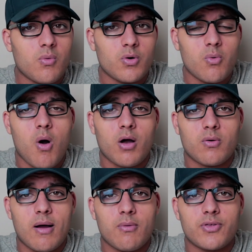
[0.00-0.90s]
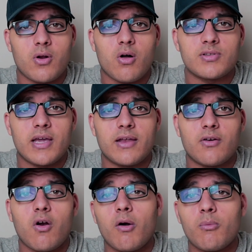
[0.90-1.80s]
You can walk around with it all day and
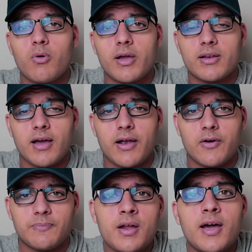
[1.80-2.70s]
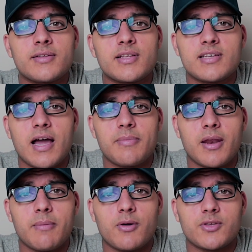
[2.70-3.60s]
your arm won't get tired. Now at the time
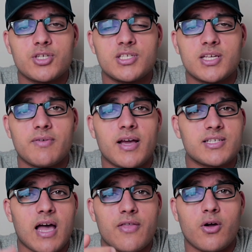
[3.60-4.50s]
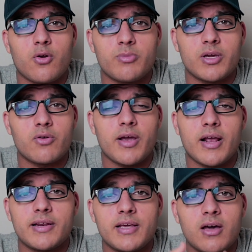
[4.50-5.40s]
that I bought the G7X, I thought it would be a great
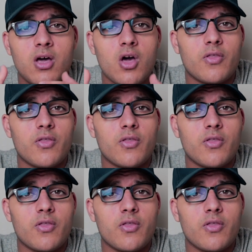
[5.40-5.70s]
idea.